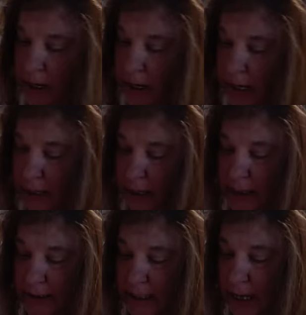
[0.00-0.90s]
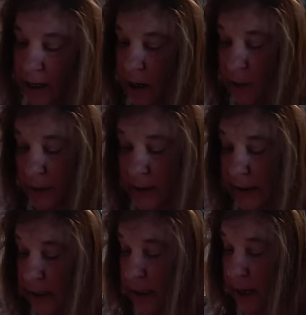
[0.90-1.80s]
And I sat and I
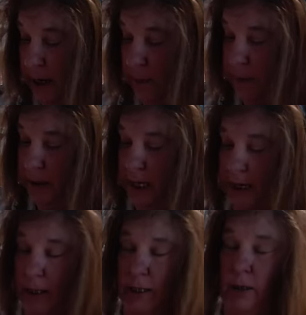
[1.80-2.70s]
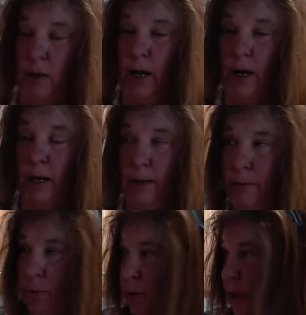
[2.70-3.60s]
whisked it up until it
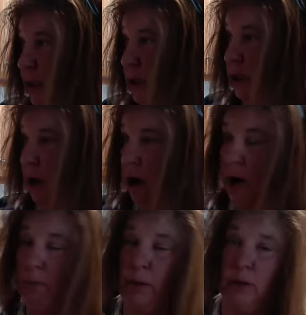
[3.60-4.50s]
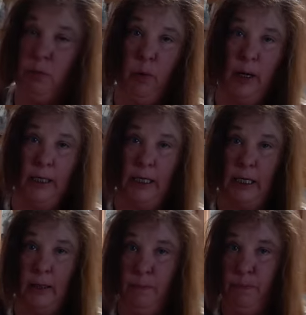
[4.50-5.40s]
reached almost
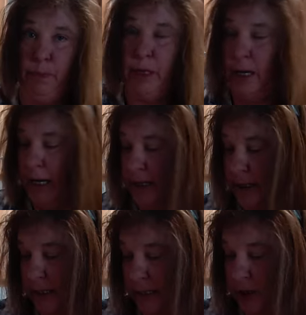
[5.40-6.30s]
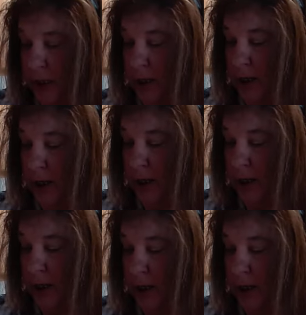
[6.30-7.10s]
boiling. And then I shut it off